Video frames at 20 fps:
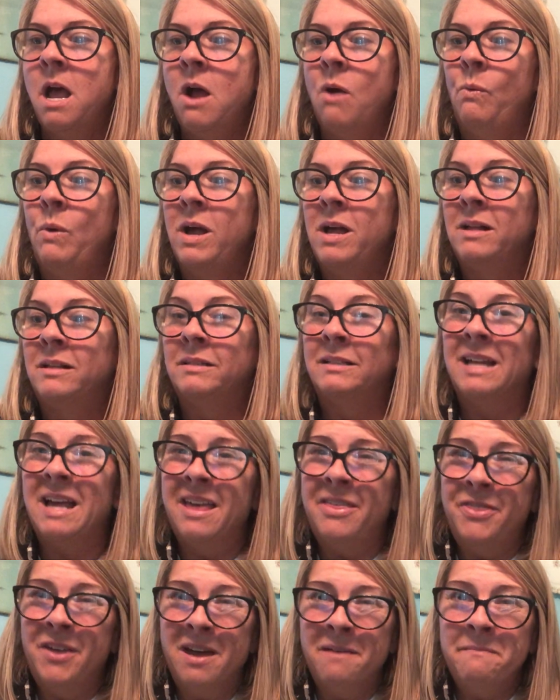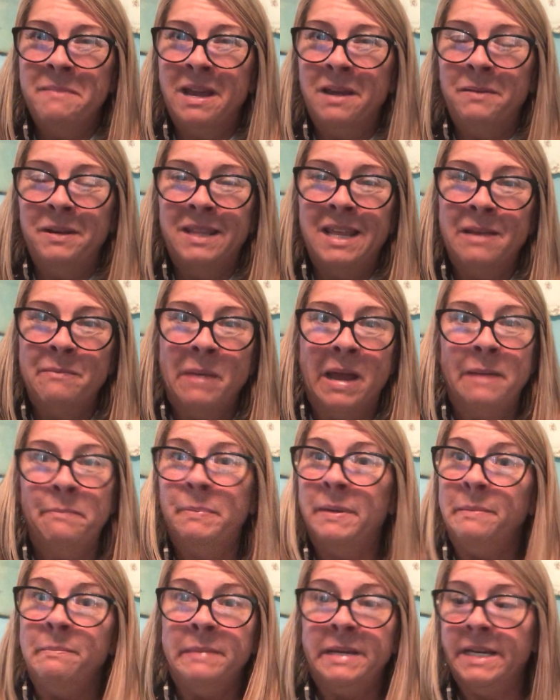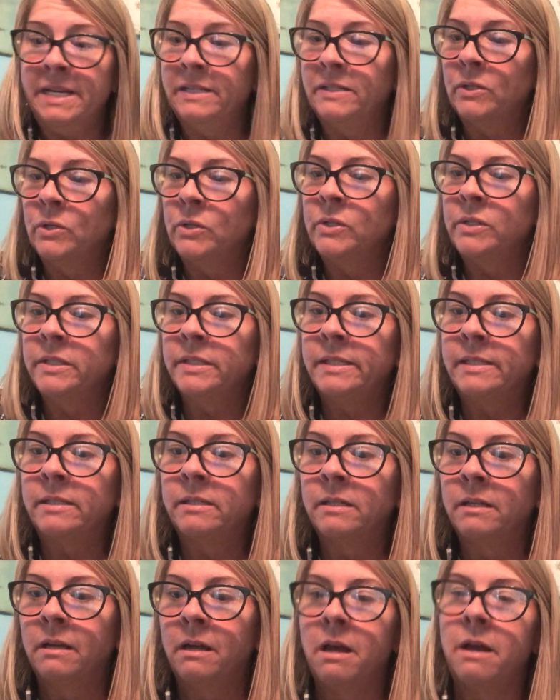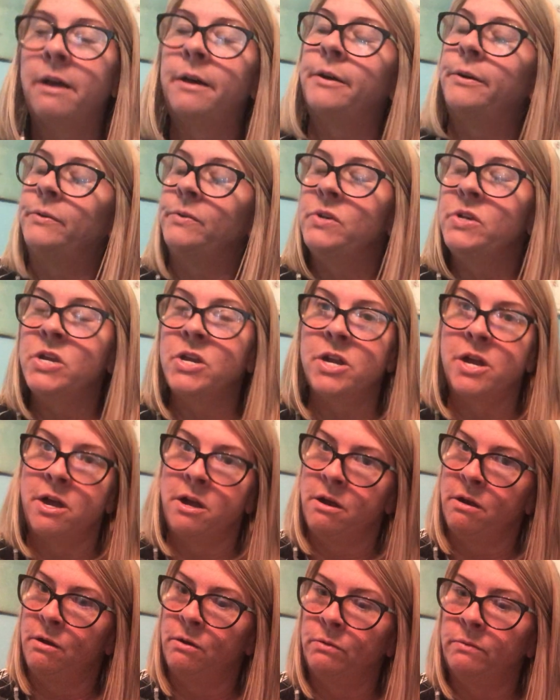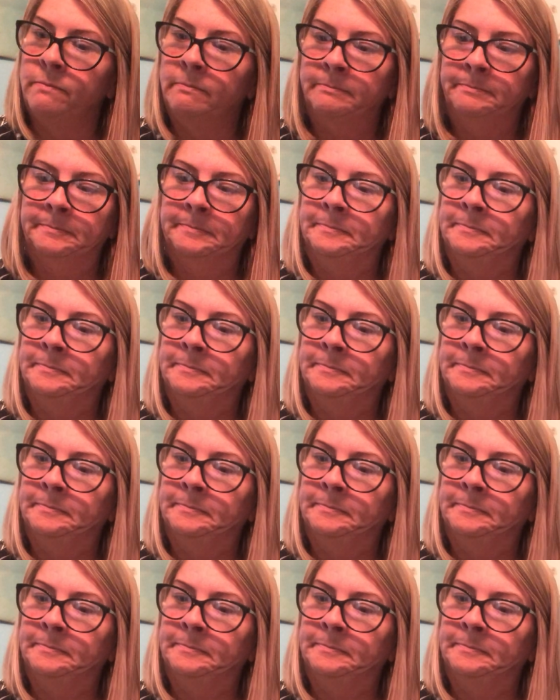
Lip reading: "Well, I thought maybe they might be measles." "Oh, no.